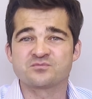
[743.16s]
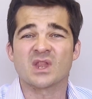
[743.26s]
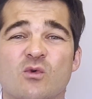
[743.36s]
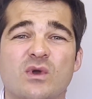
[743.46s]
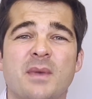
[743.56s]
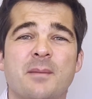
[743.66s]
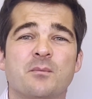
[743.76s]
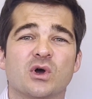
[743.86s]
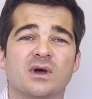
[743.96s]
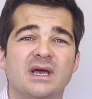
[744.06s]

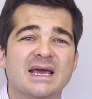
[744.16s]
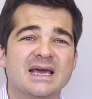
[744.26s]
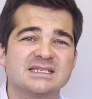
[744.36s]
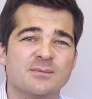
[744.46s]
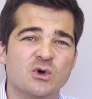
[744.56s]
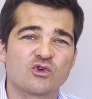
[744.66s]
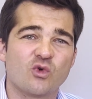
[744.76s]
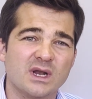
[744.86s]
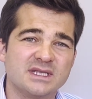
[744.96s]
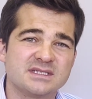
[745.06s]
Remember, it's about
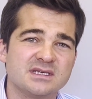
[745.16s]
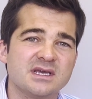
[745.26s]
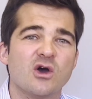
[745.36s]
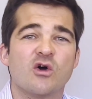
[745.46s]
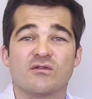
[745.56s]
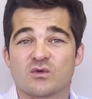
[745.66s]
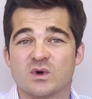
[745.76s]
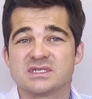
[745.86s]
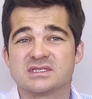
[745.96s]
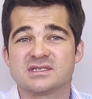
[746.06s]
quality over
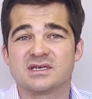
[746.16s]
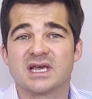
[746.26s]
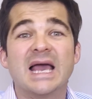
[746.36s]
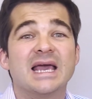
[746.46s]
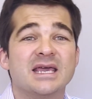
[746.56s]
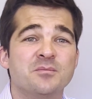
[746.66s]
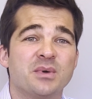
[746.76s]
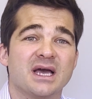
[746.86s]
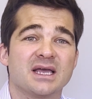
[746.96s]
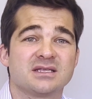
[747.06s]
quantity,
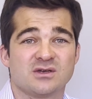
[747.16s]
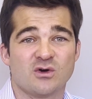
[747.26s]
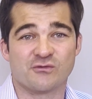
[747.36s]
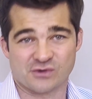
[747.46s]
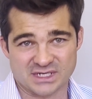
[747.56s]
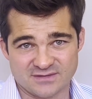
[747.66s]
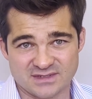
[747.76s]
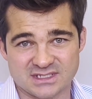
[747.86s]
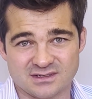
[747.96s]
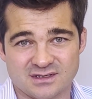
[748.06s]
impact over
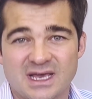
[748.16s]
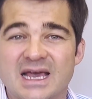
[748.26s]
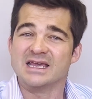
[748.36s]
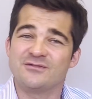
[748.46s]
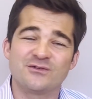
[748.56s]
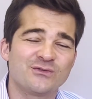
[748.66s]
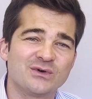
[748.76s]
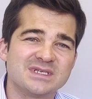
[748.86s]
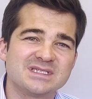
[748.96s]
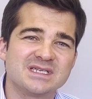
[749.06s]
activity. If you
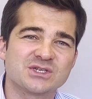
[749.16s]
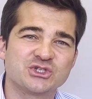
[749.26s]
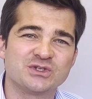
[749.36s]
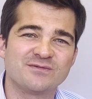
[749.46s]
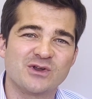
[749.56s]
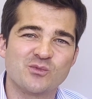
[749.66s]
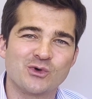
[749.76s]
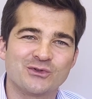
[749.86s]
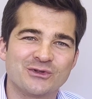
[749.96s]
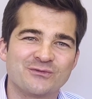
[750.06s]
found this discussion
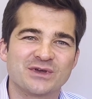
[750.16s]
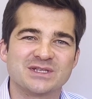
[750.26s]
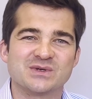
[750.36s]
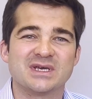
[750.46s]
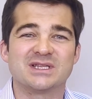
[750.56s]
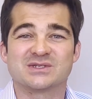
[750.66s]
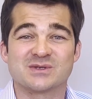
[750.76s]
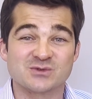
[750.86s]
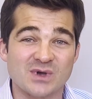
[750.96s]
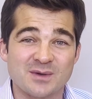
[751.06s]
valuable, don't forget to hit the
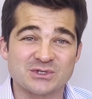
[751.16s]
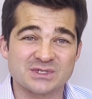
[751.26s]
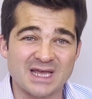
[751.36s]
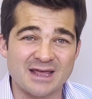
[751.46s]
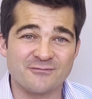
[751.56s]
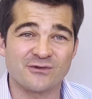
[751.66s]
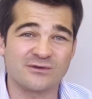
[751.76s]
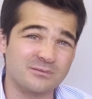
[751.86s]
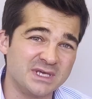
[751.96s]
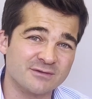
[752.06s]
subscribe button and
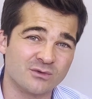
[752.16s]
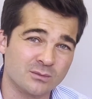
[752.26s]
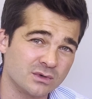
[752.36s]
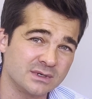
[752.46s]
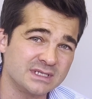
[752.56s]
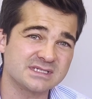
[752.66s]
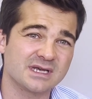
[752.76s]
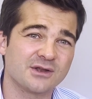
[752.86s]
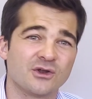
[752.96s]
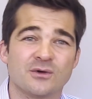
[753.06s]
follow me for more
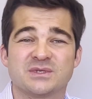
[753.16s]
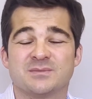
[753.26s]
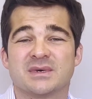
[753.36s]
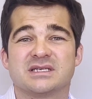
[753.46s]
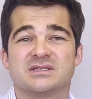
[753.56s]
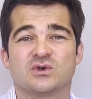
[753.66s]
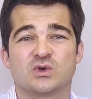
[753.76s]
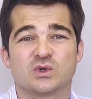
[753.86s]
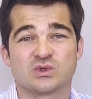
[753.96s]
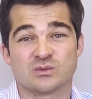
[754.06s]
insight on optimizing your
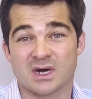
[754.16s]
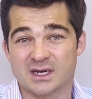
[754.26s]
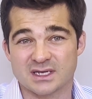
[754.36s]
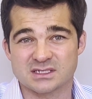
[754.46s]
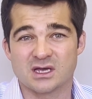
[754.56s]
go-to-market.